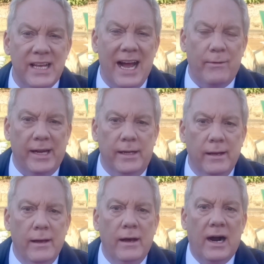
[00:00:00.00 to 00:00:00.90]
Harry,
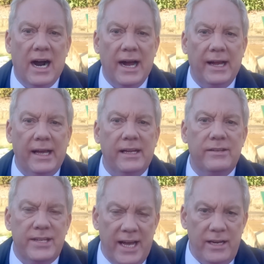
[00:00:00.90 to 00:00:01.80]
highly
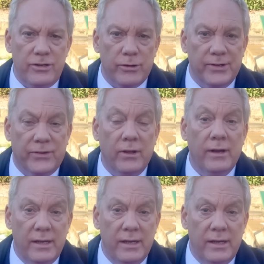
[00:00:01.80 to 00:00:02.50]
dangerous.